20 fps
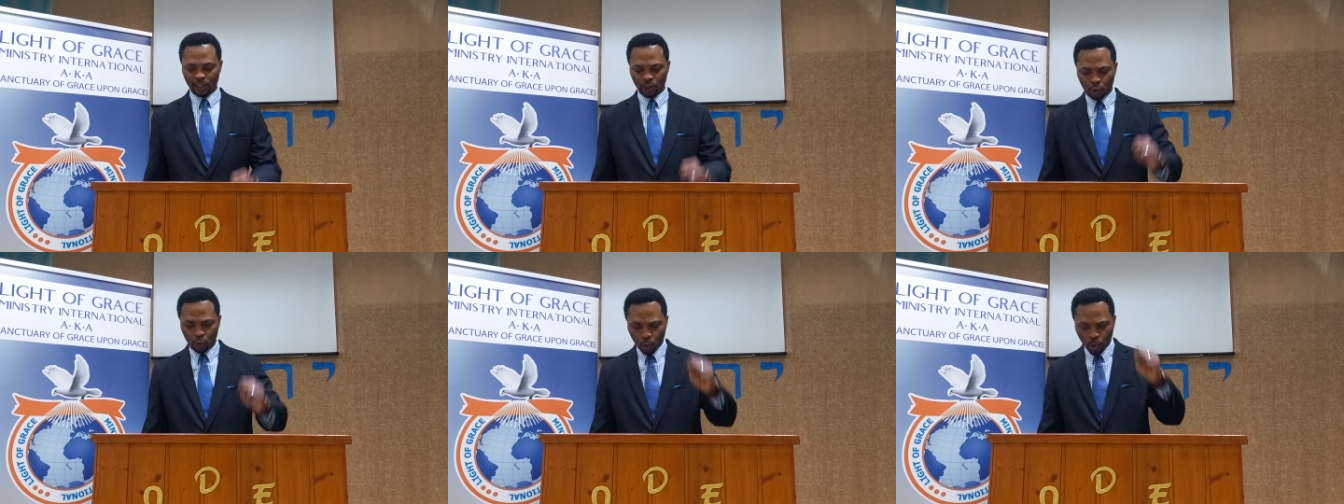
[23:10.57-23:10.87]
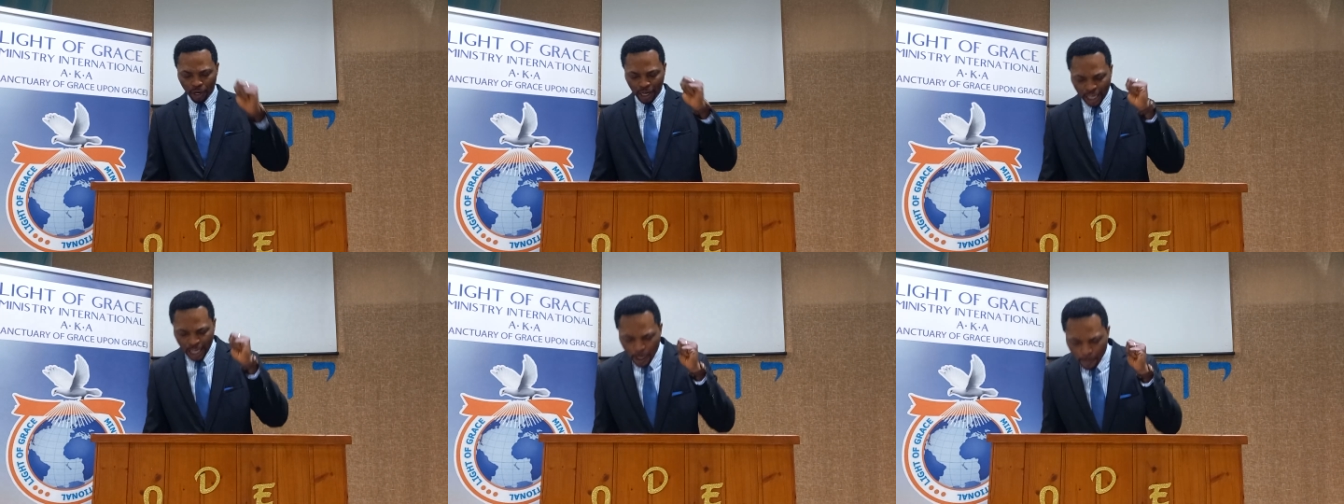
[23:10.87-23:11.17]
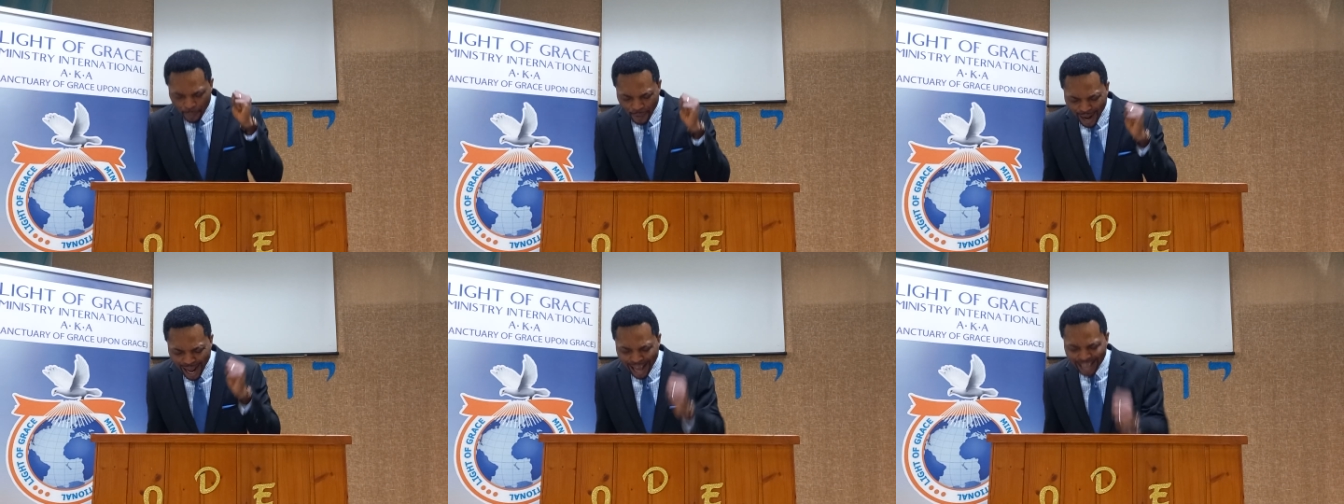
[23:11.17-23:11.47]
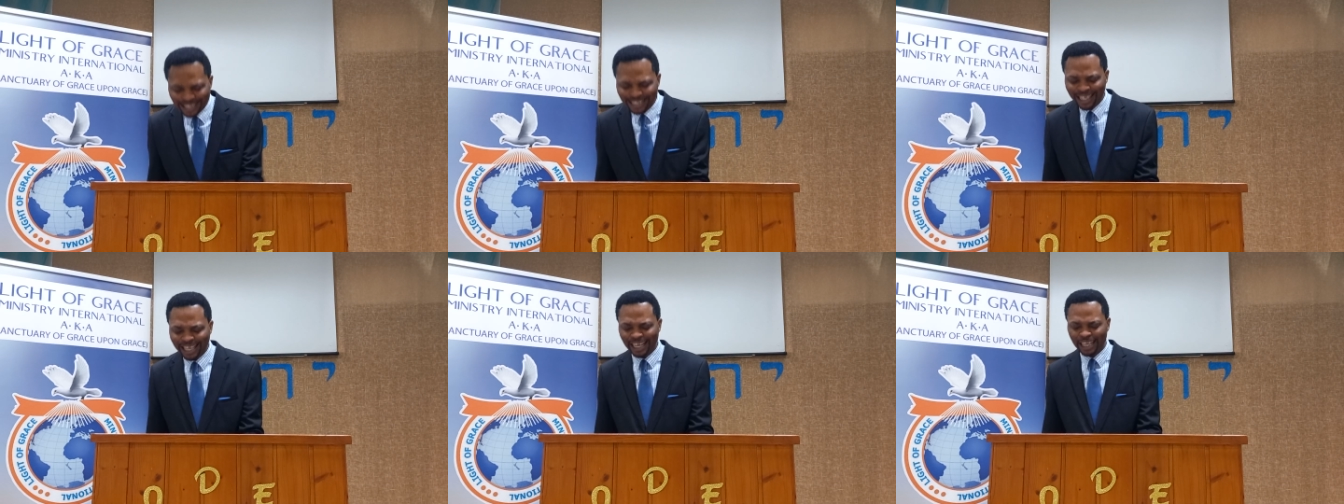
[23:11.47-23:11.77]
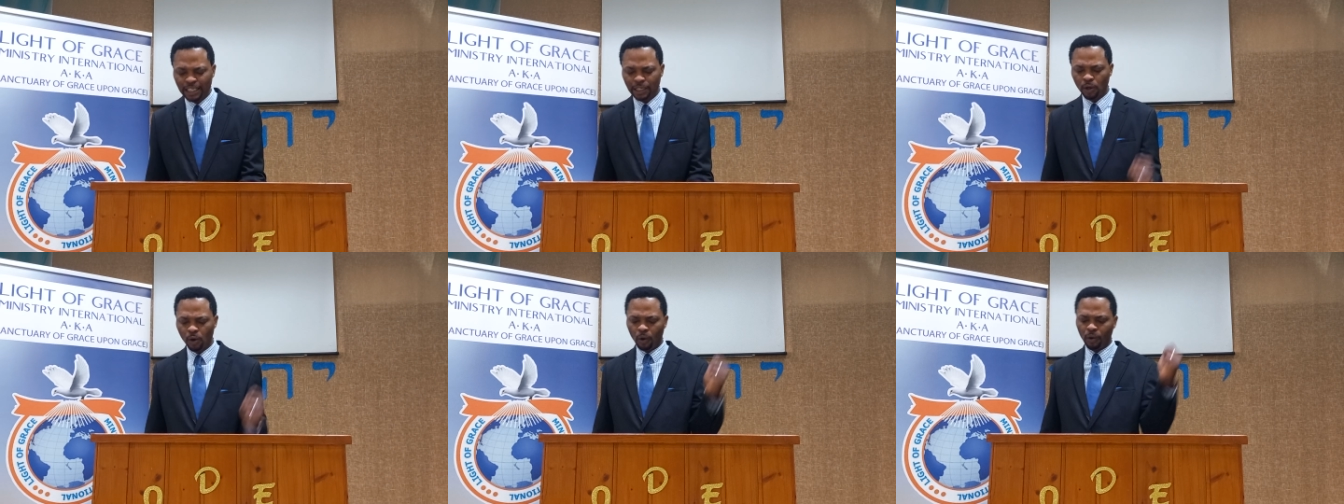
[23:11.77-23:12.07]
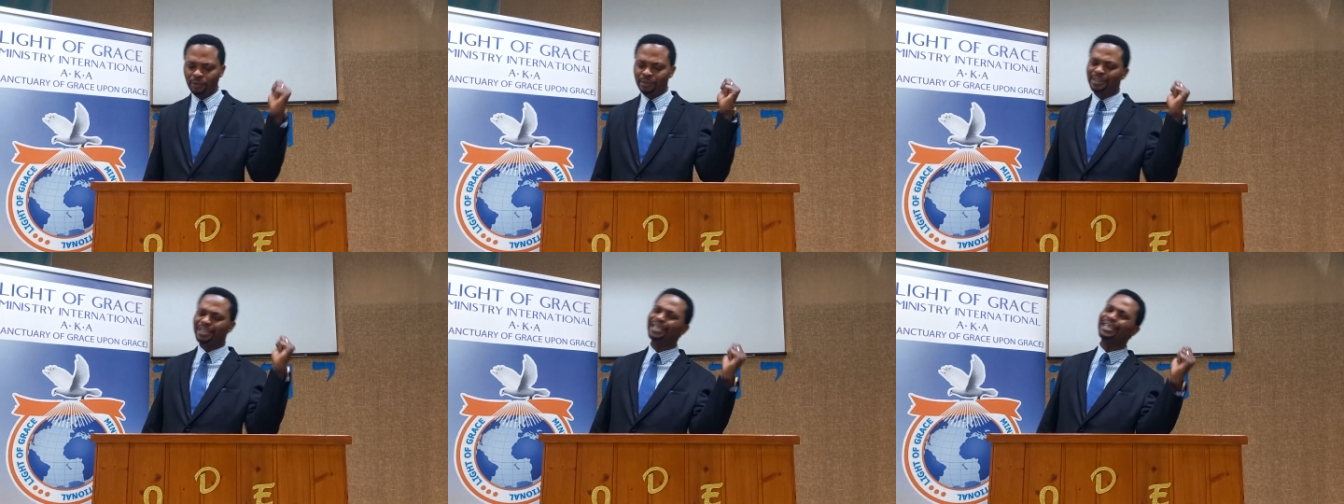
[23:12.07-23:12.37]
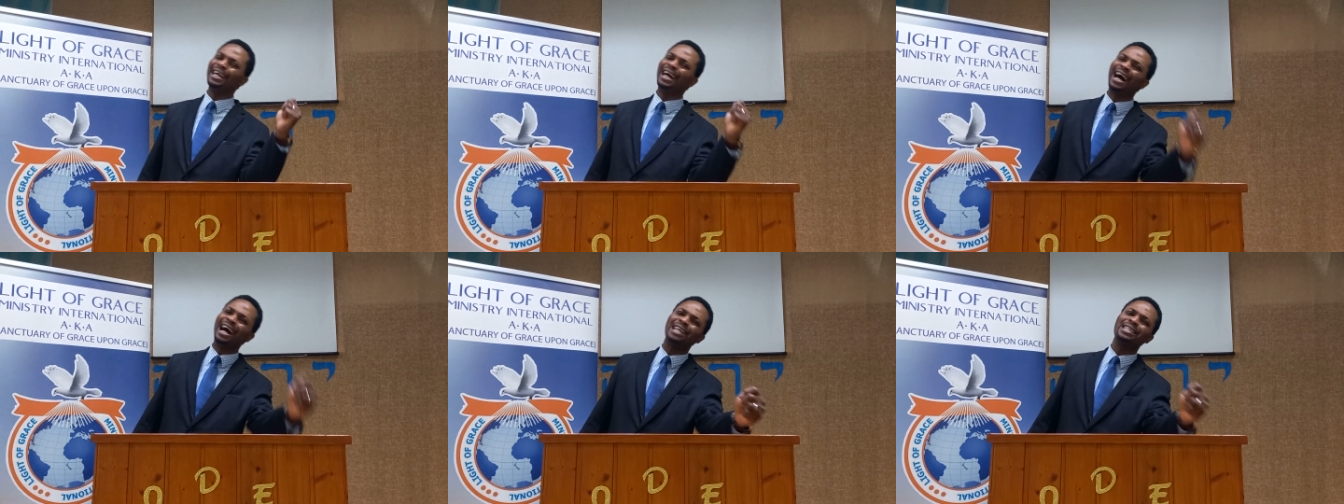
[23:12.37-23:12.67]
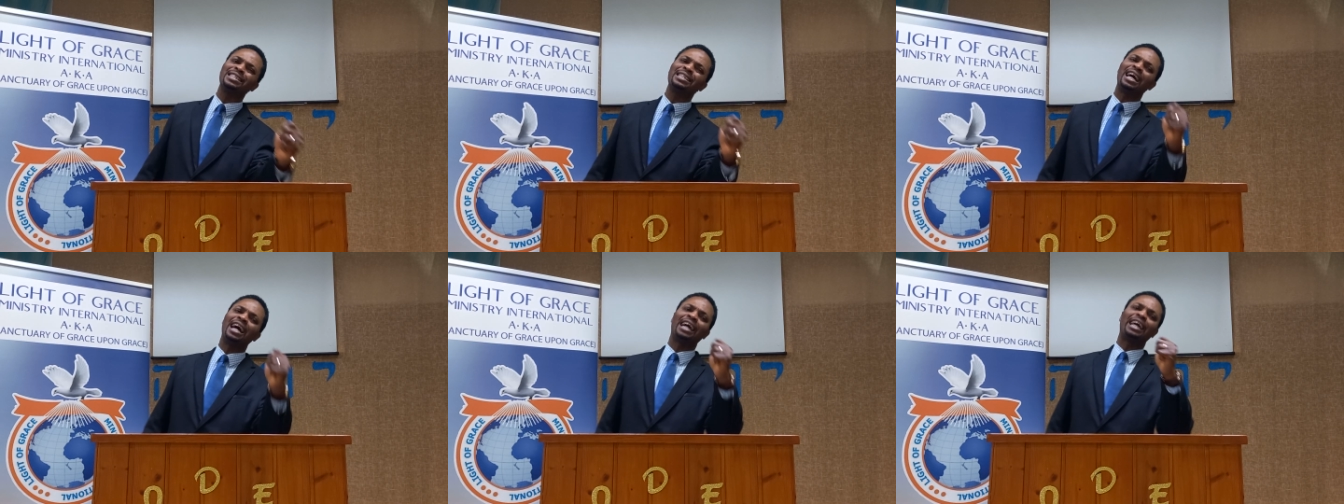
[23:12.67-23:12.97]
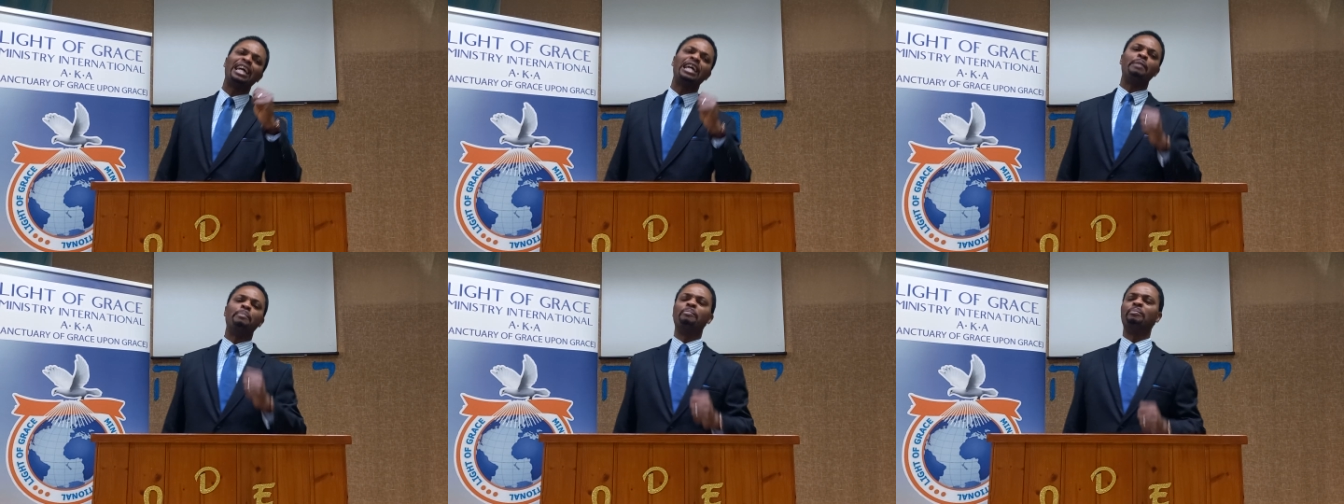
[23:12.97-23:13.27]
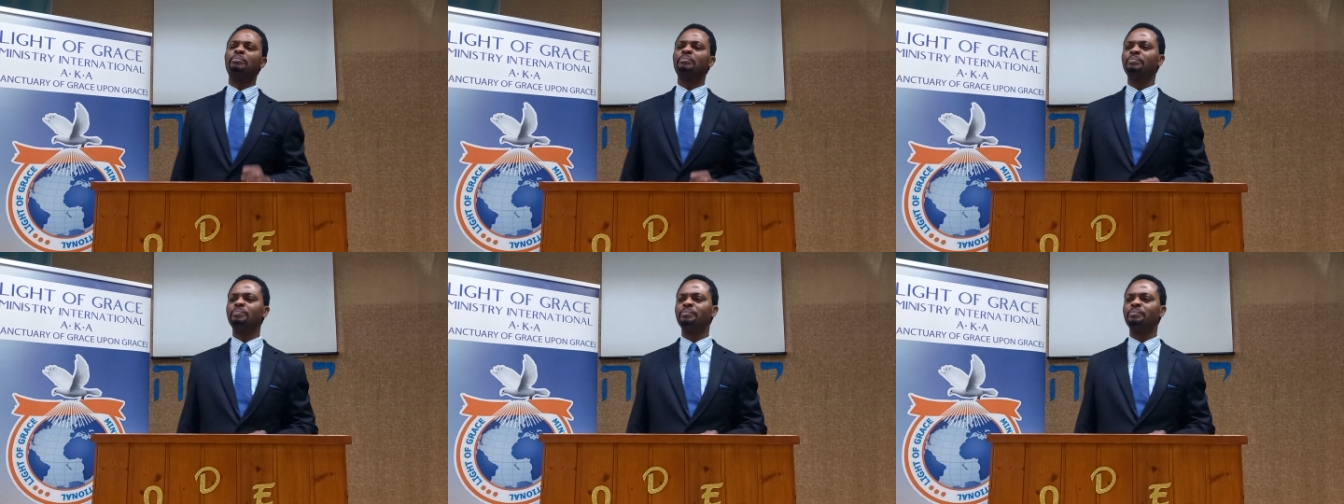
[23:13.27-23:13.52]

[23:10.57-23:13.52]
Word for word: to keep asking until the answer came.